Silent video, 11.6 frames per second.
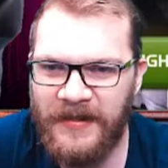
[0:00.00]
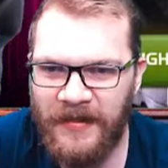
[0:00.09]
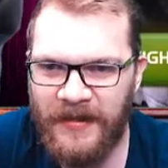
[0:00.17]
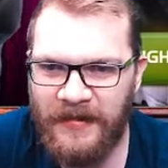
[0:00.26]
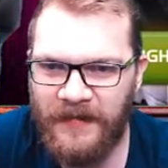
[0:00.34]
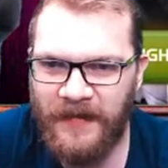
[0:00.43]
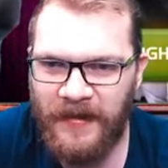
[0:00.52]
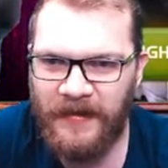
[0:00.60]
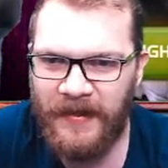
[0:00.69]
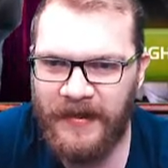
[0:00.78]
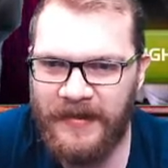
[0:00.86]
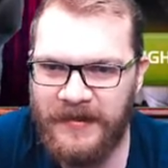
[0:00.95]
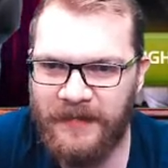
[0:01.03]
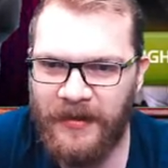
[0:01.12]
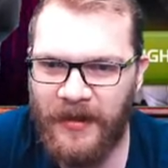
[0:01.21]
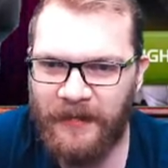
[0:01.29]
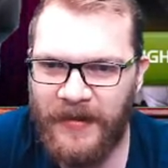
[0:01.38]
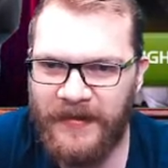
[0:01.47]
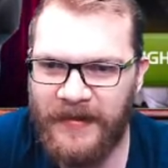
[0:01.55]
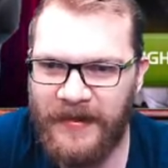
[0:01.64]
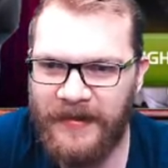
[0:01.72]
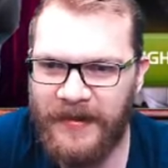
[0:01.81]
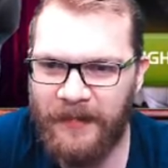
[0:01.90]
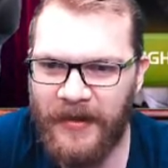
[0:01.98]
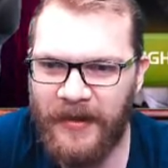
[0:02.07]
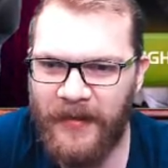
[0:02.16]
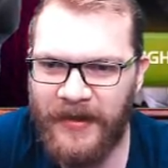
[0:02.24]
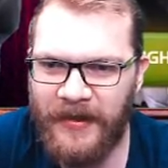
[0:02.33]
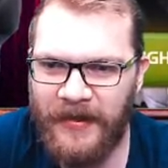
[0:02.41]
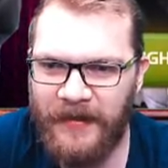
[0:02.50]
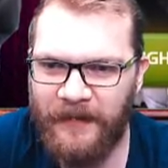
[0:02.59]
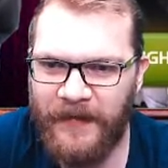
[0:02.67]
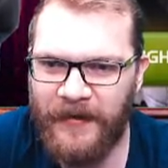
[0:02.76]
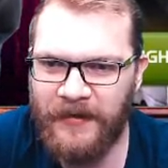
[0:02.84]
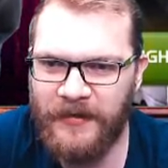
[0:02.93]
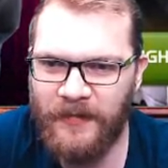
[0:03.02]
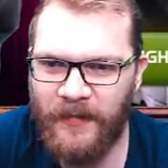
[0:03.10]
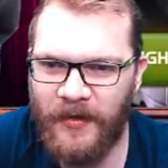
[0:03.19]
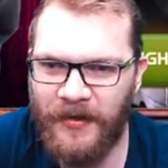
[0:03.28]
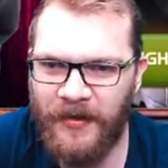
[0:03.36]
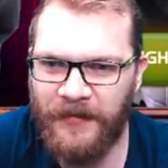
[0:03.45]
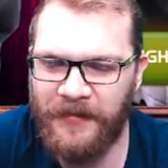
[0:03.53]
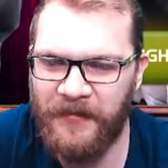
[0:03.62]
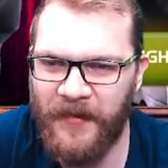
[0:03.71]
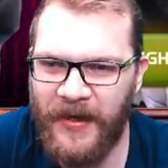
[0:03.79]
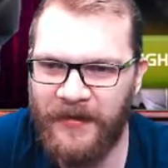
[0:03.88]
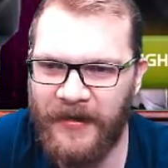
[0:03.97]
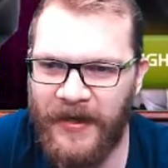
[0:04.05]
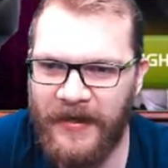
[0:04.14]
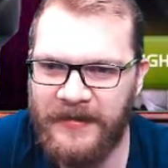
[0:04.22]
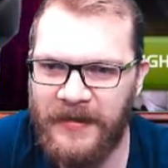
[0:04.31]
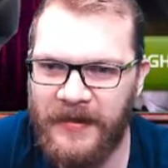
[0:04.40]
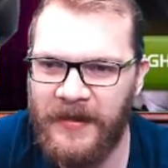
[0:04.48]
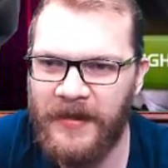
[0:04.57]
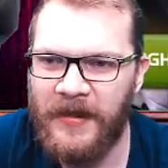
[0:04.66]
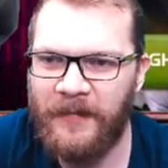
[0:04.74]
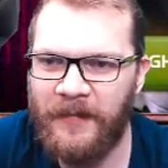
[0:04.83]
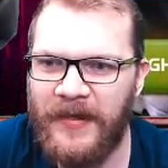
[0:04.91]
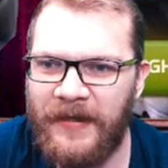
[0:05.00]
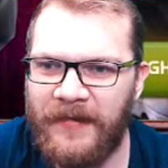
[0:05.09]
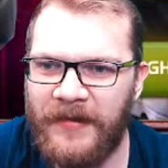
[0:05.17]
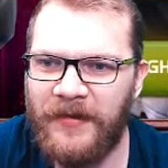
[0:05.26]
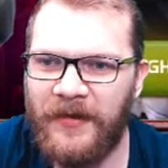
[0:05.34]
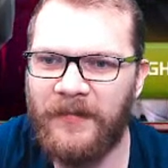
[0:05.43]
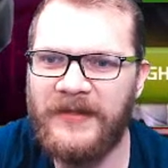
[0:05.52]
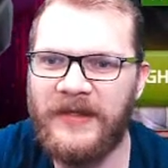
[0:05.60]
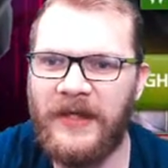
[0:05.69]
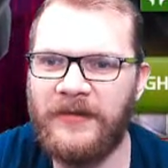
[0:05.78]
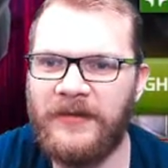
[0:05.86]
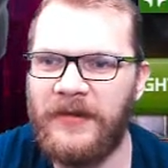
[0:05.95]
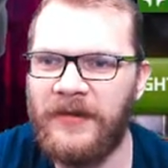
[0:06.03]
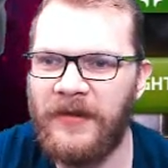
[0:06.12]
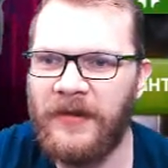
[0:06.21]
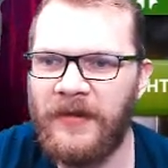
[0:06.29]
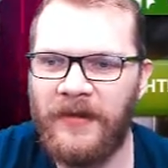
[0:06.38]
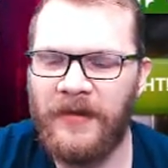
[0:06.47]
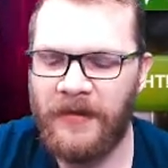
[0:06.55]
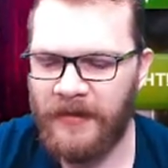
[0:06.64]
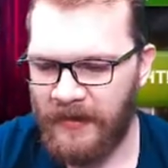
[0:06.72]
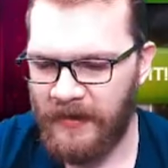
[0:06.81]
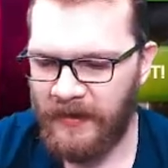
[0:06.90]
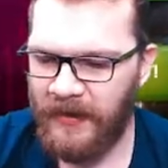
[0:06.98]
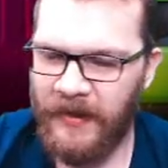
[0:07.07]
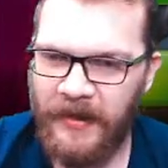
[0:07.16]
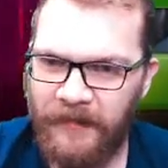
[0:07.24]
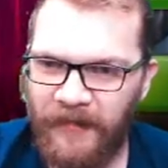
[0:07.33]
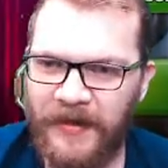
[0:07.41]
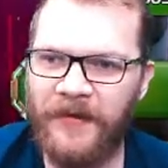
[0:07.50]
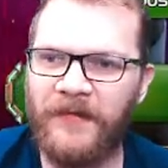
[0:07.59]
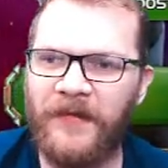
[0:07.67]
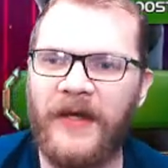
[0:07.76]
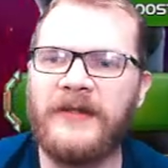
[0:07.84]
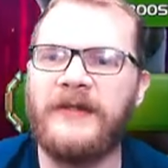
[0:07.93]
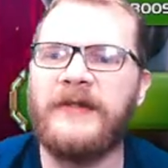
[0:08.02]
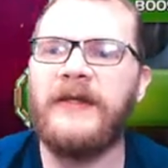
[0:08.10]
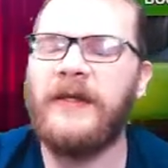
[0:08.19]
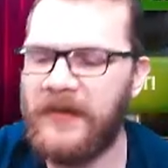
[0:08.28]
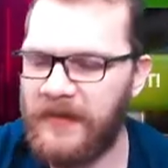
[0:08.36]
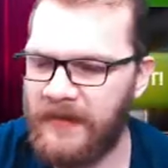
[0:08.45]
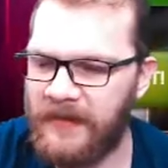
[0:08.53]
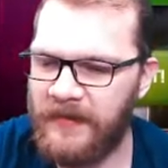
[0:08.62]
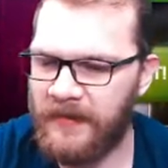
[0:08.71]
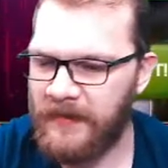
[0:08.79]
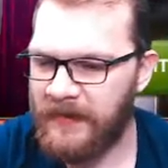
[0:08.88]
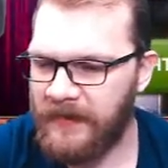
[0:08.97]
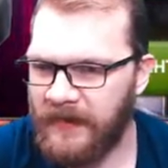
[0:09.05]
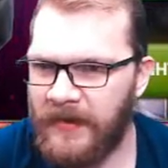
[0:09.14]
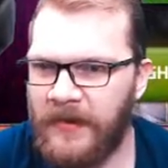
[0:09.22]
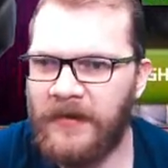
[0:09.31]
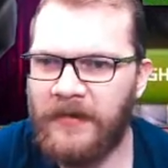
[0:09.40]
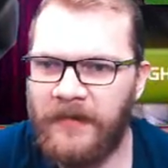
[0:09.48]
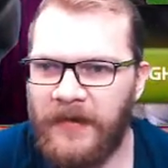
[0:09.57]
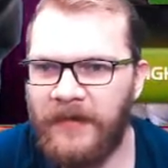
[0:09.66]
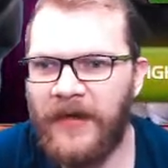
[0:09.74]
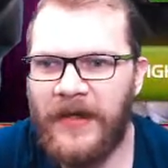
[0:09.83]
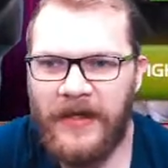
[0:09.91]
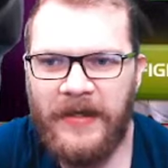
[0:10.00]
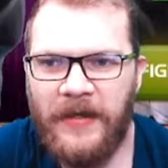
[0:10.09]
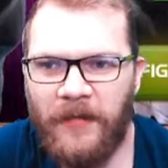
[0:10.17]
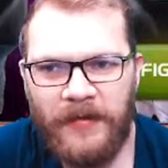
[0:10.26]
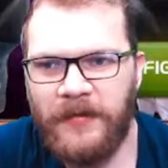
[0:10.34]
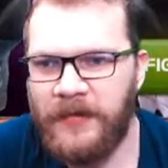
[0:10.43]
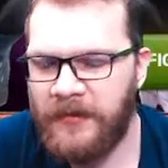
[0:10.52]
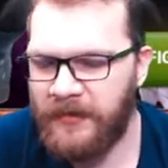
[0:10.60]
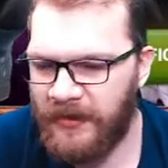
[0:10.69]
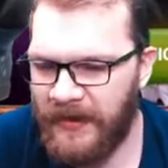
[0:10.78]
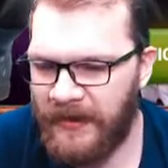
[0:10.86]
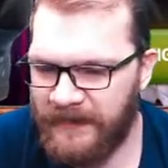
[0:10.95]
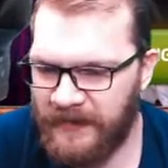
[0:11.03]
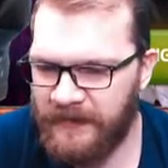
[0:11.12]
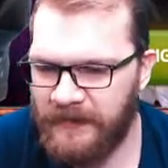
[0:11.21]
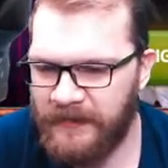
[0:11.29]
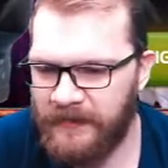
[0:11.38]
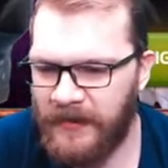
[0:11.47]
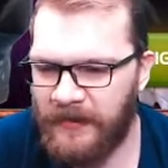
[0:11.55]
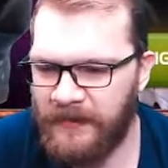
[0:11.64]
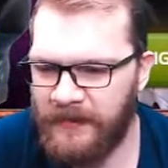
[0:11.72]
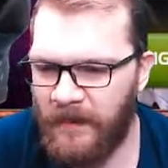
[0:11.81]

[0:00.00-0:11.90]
link to the latest video update that i did i'm gonna make another video tomorrow to remind you guys but definitely don't miss out invite your friends uh invite anyone to join Evizone you know